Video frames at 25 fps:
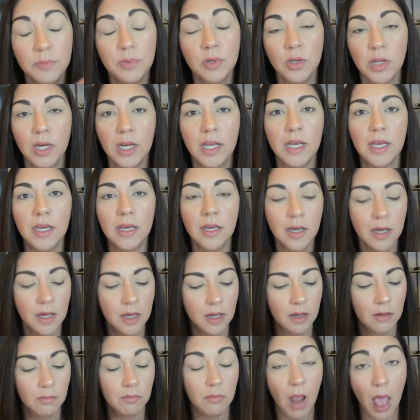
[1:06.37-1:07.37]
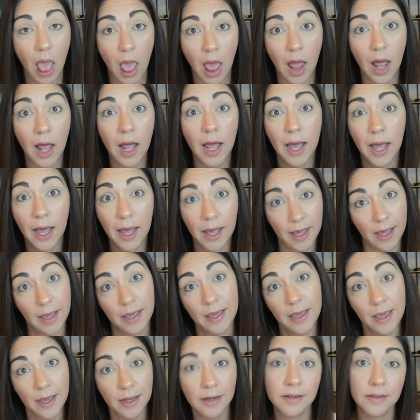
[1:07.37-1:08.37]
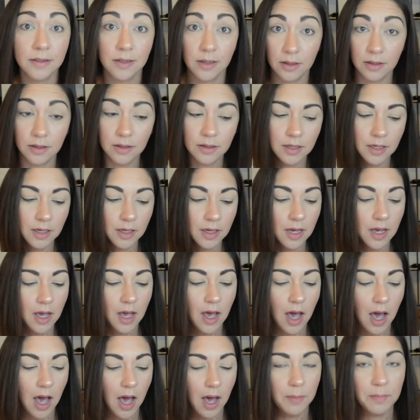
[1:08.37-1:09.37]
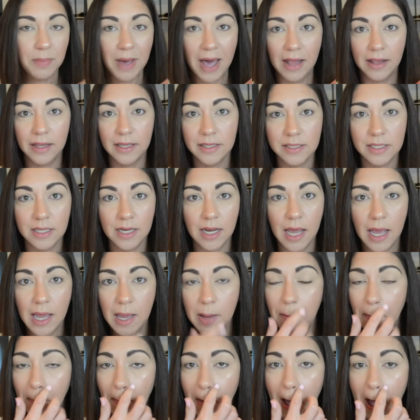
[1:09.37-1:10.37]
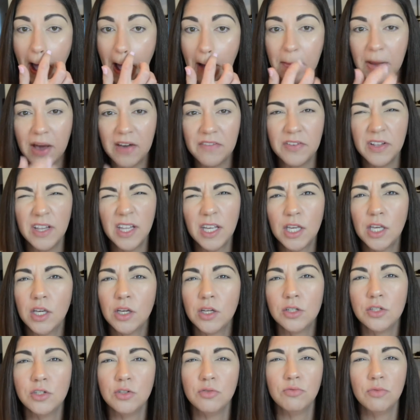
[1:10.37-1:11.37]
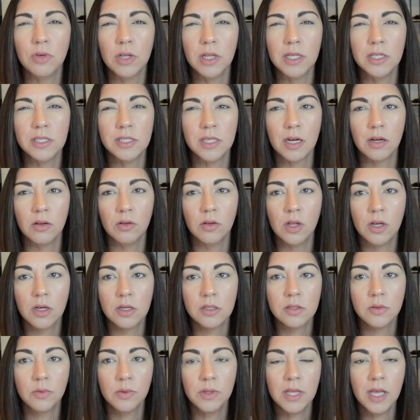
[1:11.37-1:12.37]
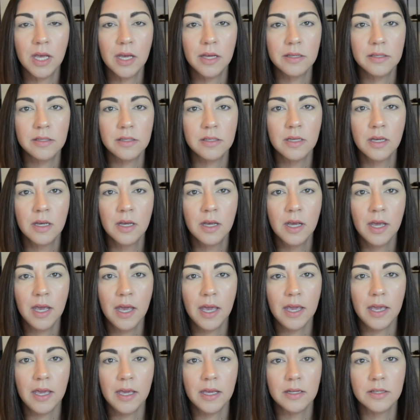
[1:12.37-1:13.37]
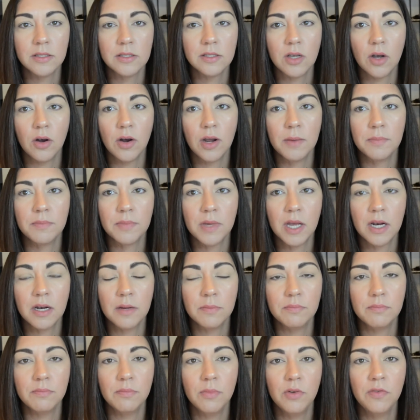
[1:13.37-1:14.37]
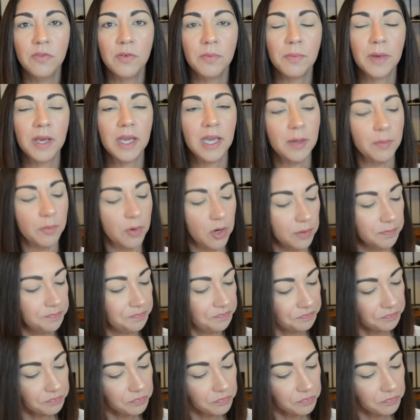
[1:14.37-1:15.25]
Beauty, I can't talk, palette today. I feel like you could do really subtle looks with this. And sorry, I'm kind of moving my camera.